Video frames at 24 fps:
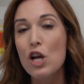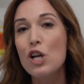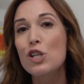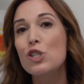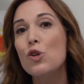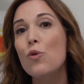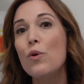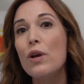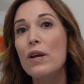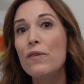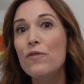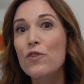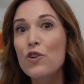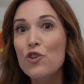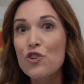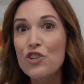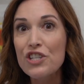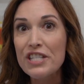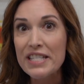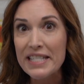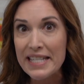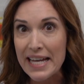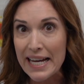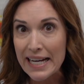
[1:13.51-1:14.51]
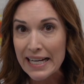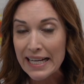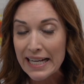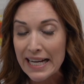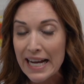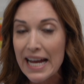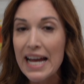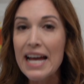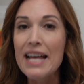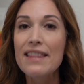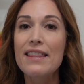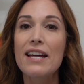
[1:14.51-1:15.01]
So if you're sick,
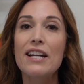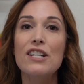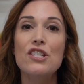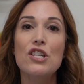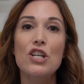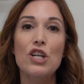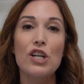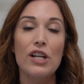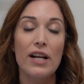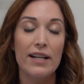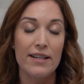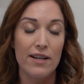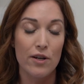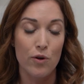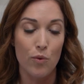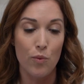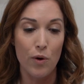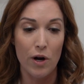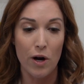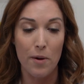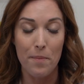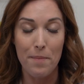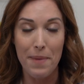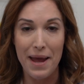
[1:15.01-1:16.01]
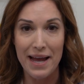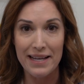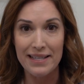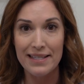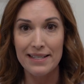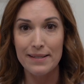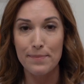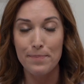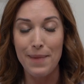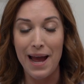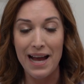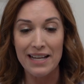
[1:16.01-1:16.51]
then it's a good idea to wear a
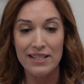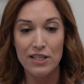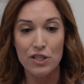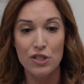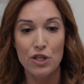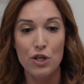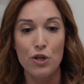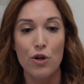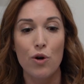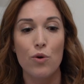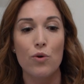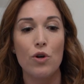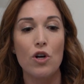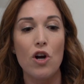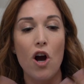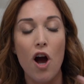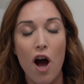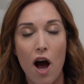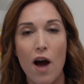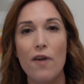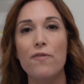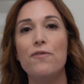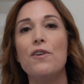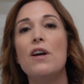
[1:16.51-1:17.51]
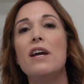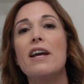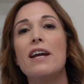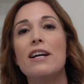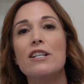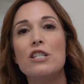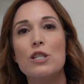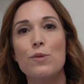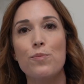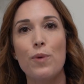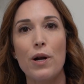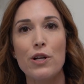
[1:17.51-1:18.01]
mask, mask so you don't cough
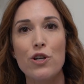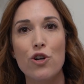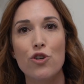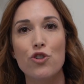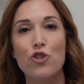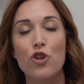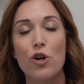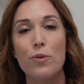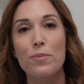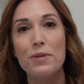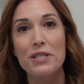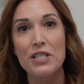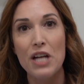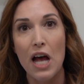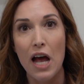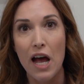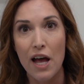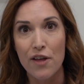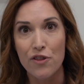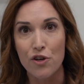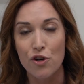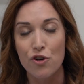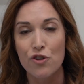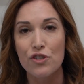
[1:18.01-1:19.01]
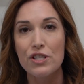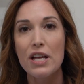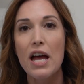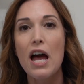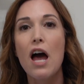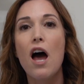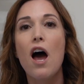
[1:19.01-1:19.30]
and spread your germs to others.